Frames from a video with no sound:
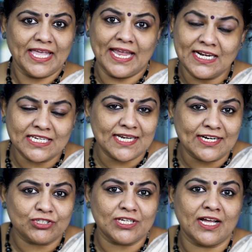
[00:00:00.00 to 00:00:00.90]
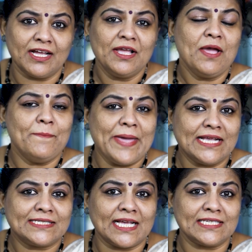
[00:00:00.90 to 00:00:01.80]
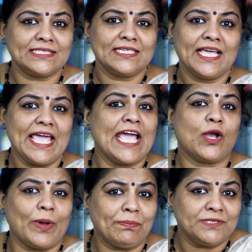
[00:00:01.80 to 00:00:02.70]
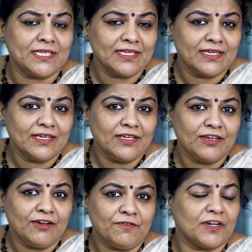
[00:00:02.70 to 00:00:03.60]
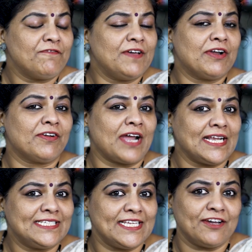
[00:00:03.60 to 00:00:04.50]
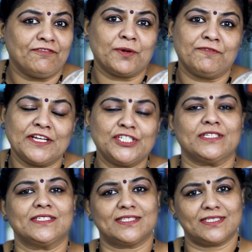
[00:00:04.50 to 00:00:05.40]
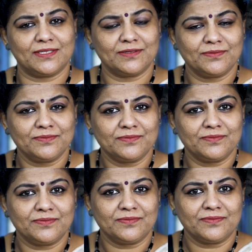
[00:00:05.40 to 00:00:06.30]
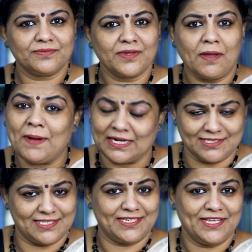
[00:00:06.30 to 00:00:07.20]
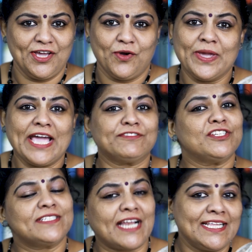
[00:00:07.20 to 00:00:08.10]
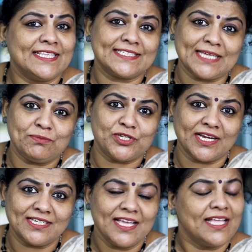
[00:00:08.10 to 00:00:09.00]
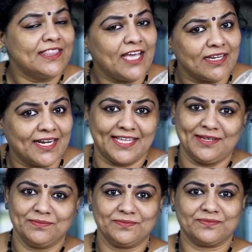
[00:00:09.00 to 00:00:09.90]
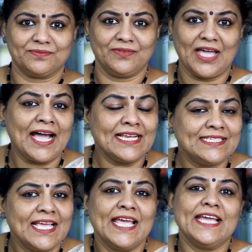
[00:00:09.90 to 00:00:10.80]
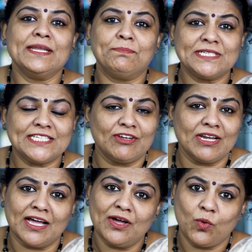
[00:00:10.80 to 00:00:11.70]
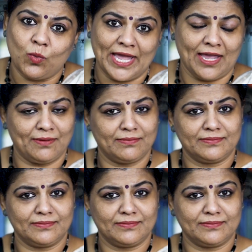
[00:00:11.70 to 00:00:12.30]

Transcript: English literature makes us equipped for a variety of professions. But we have to study the subject thoroughly and in a particular way.